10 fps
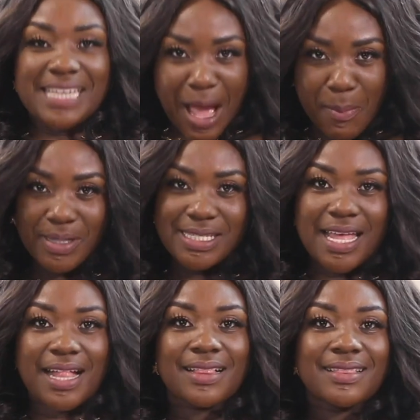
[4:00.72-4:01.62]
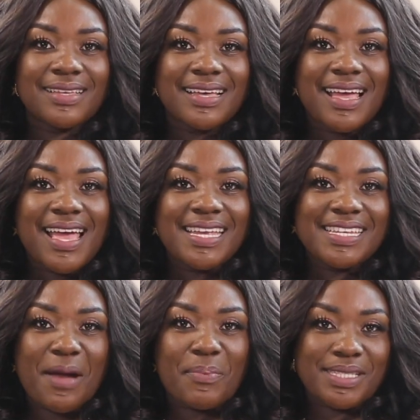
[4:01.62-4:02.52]
the Apartel.
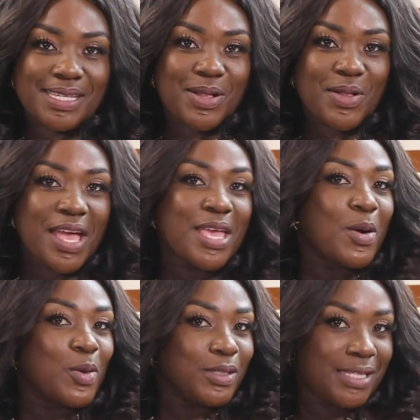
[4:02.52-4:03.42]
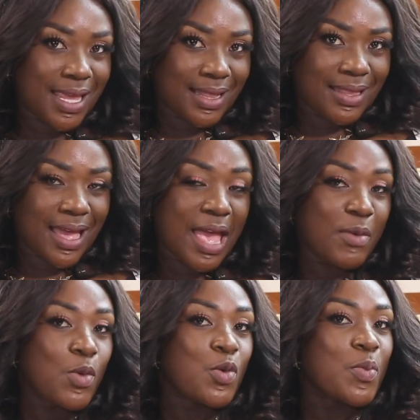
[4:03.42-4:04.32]
The Apartel is a hotel.
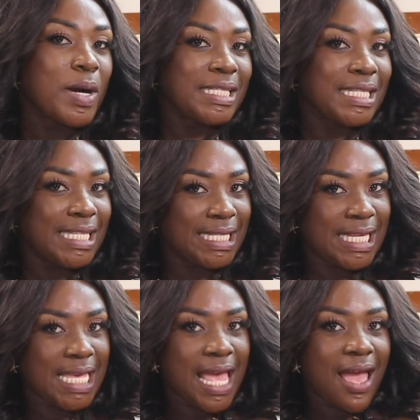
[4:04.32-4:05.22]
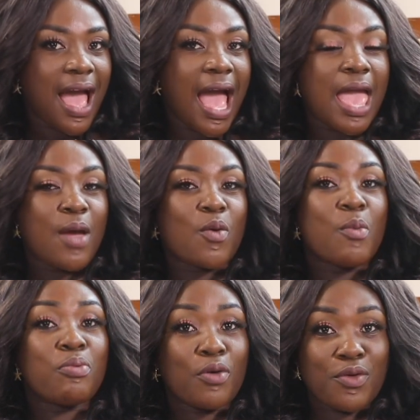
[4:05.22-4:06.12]
I work in Kumasi City. I
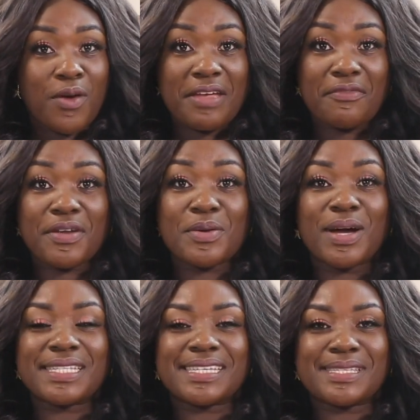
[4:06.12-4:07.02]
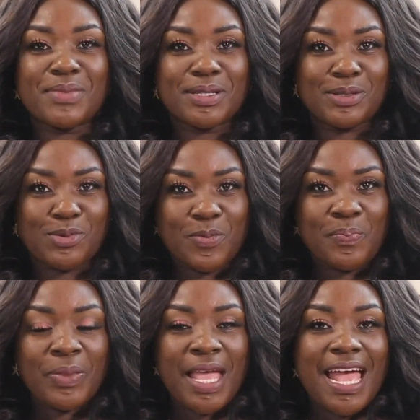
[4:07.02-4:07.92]
bro, no, I friend no at a semanso.
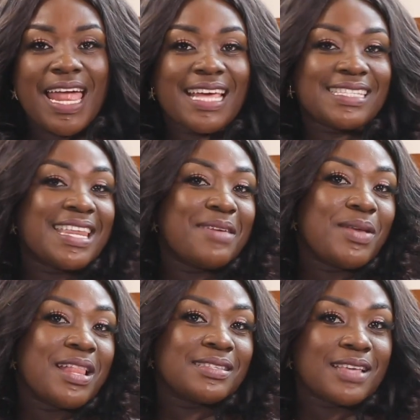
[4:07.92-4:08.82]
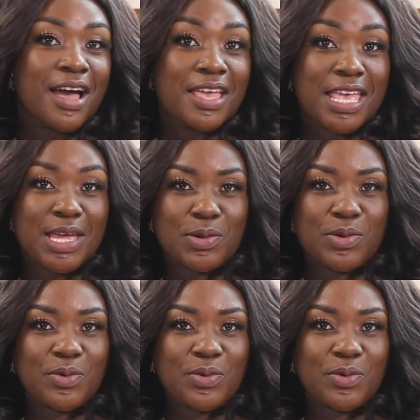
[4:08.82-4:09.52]
And I said, Emelia's Hour,